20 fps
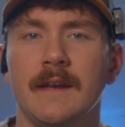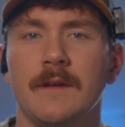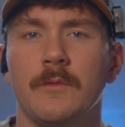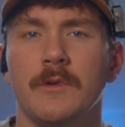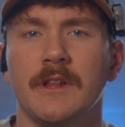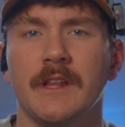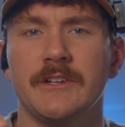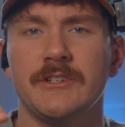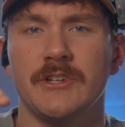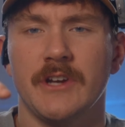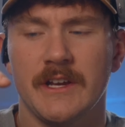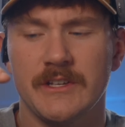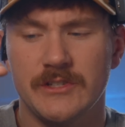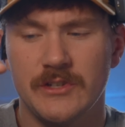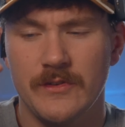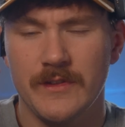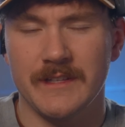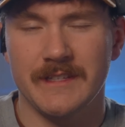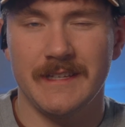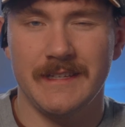I want to let you guys
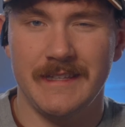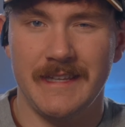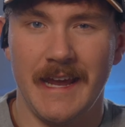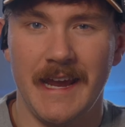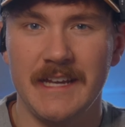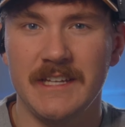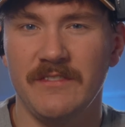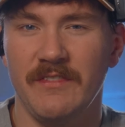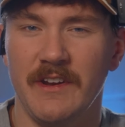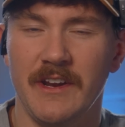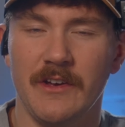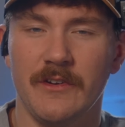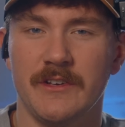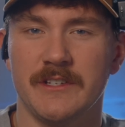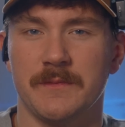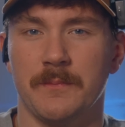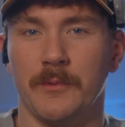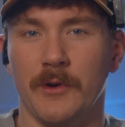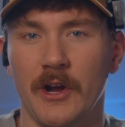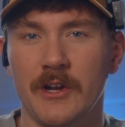know that today's video
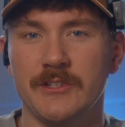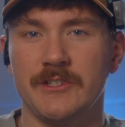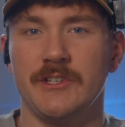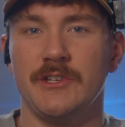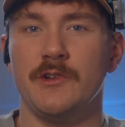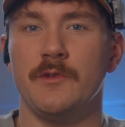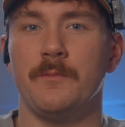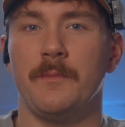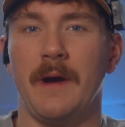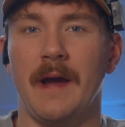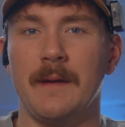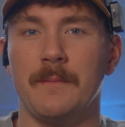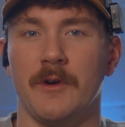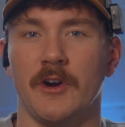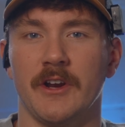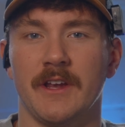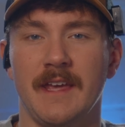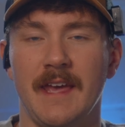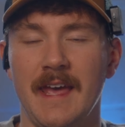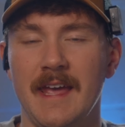is brought to you by
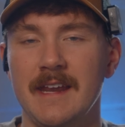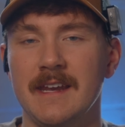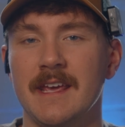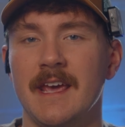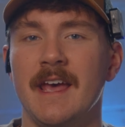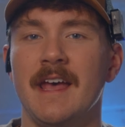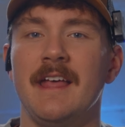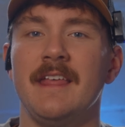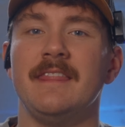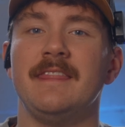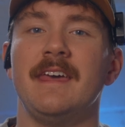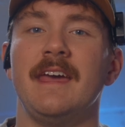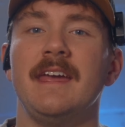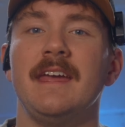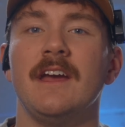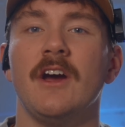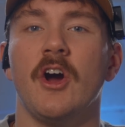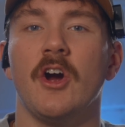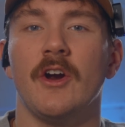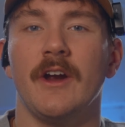Markate.
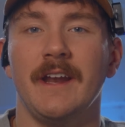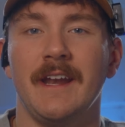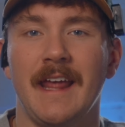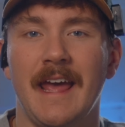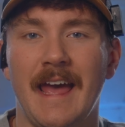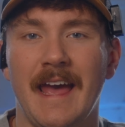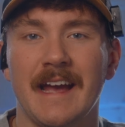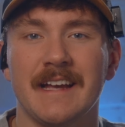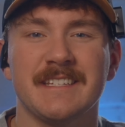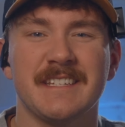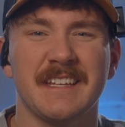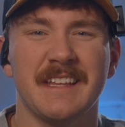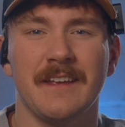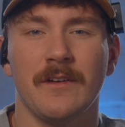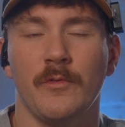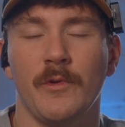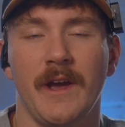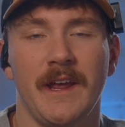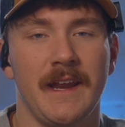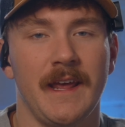They are an
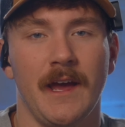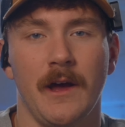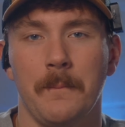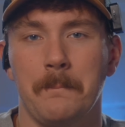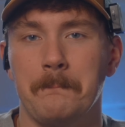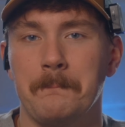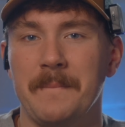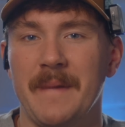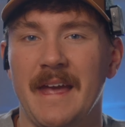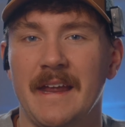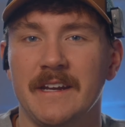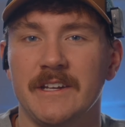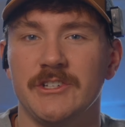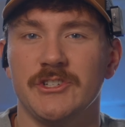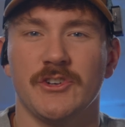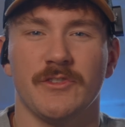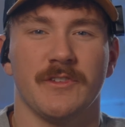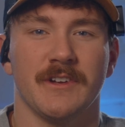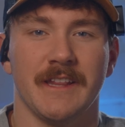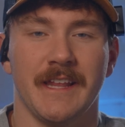excellent way to help manage
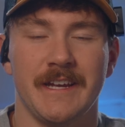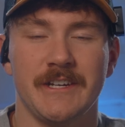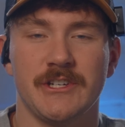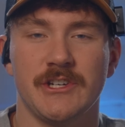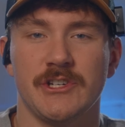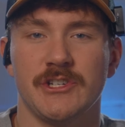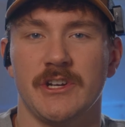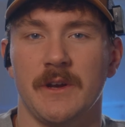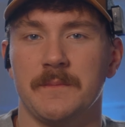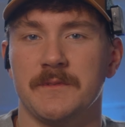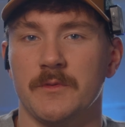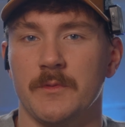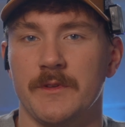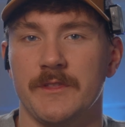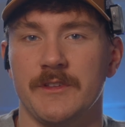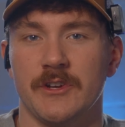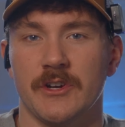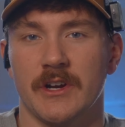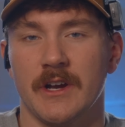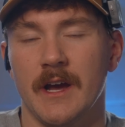your relationships with
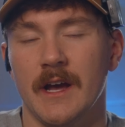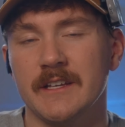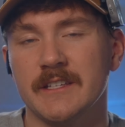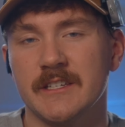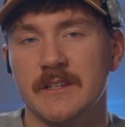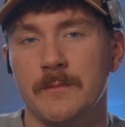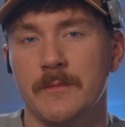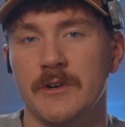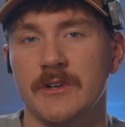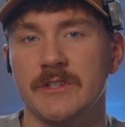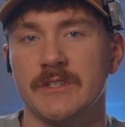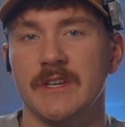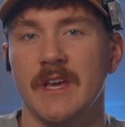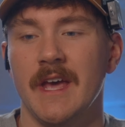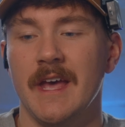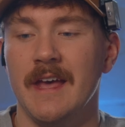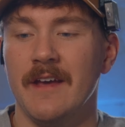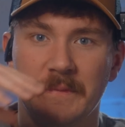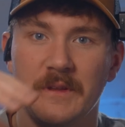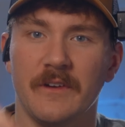your customers.
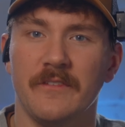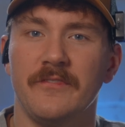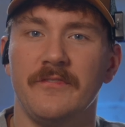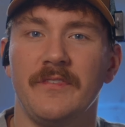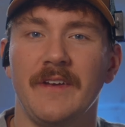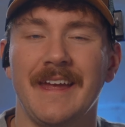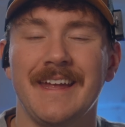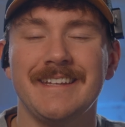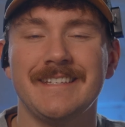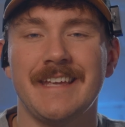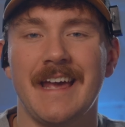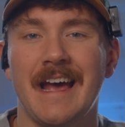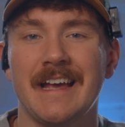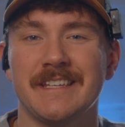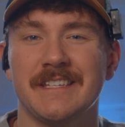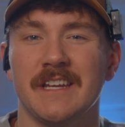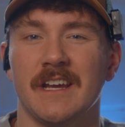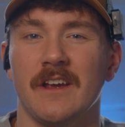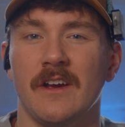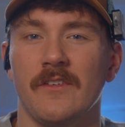They're
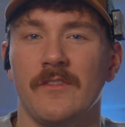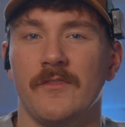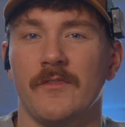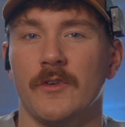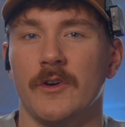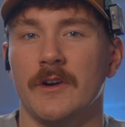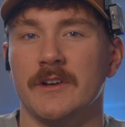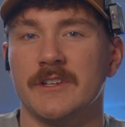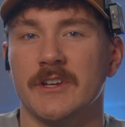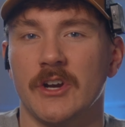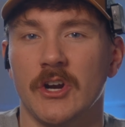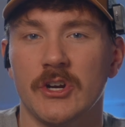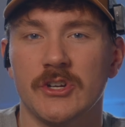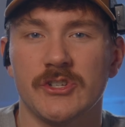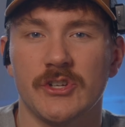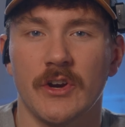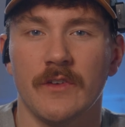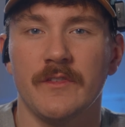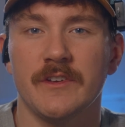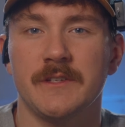fantastic for
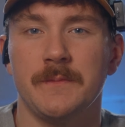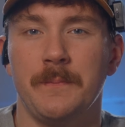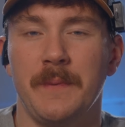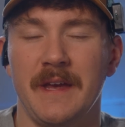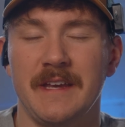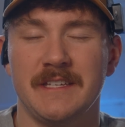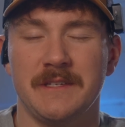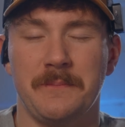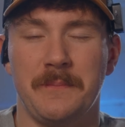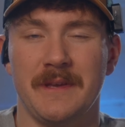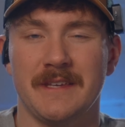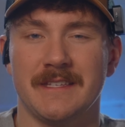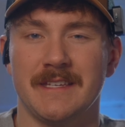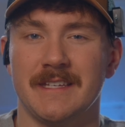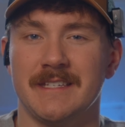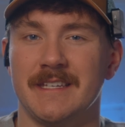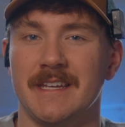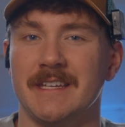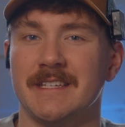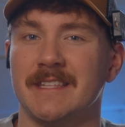service-based
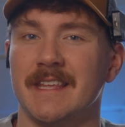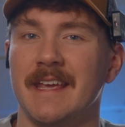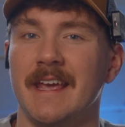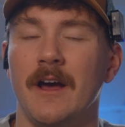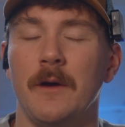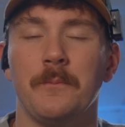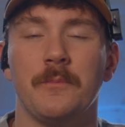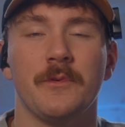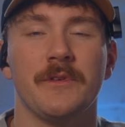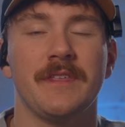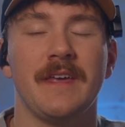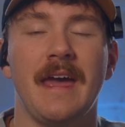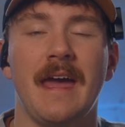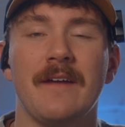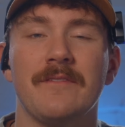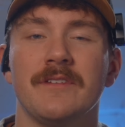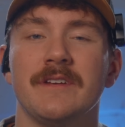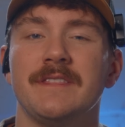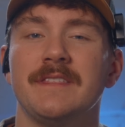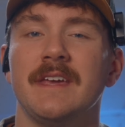businesses. They help with
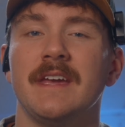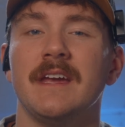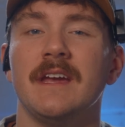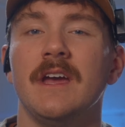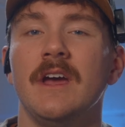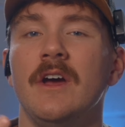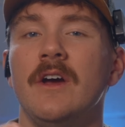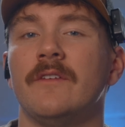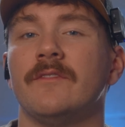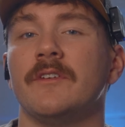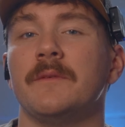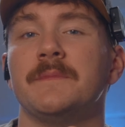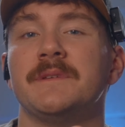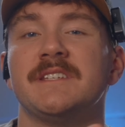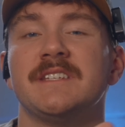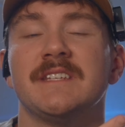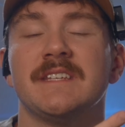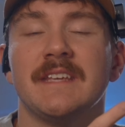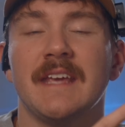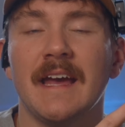everything from
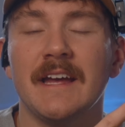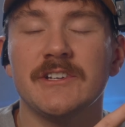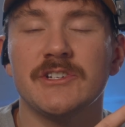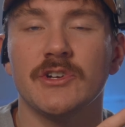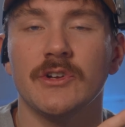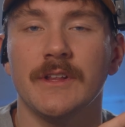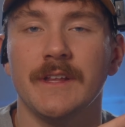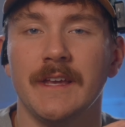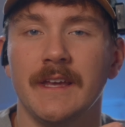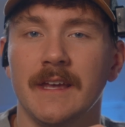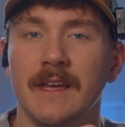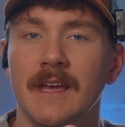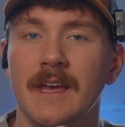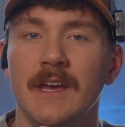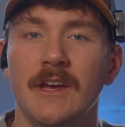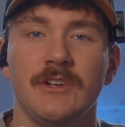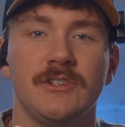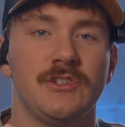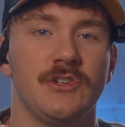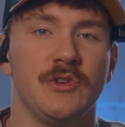scheduling
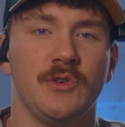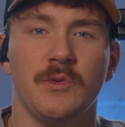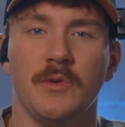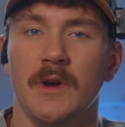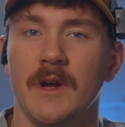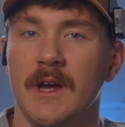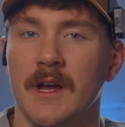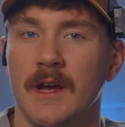to